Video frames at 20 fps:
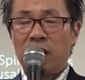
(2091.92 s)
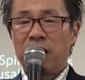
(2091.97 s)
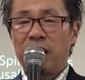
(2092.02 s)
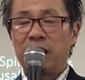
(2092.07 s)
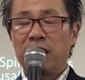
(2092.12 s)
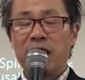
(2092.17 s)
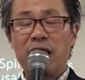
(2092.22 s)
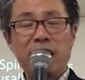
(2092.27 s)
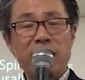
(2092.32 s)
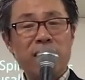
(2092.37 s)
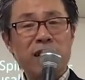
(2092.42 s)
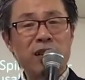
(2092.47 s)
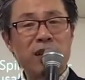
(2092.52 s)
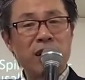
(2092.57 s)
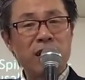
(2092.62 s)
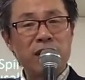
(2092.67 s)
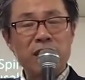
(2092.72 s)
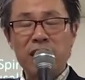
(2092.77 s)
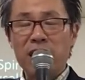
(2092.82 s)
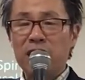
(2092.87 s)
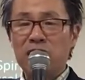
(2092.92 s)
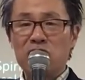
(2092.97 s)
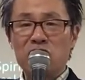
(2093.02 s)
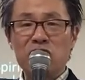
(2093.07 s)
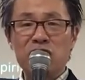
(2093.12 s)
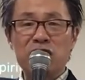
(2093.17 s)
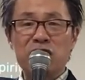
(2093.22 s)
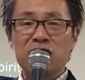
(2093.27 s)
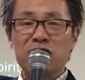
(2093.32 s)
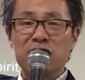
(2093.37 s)
And then, and then
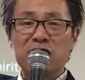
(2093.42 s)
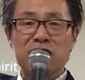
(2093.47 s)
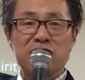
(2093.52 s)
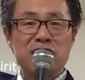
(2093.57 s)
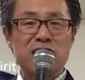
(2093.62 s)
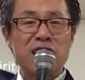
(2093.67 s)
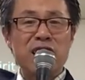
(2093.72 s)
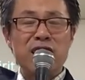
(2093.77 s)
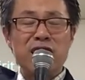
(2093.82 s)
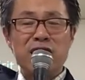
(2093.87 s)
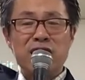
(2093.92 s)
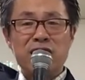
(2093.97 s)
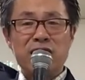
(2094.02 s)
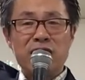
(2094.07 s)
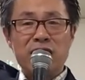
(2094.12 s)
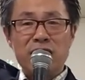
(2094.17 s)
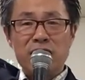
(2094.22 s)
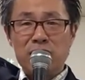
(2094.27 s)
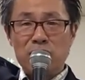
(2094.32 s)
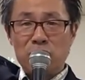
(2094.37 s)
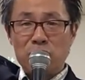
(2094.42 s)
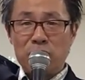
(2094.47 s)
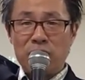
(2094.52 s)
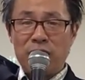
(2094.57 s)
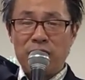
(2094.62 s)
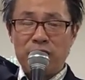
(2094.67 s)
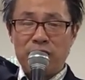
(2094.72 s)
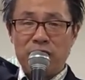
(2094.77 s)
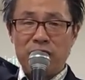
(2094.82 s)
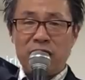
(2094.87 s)
Jesus ascended into
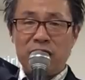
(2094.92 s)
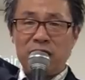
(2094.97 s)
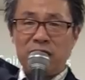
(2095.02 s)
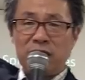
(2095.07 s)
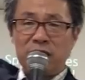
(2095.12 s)
heaven.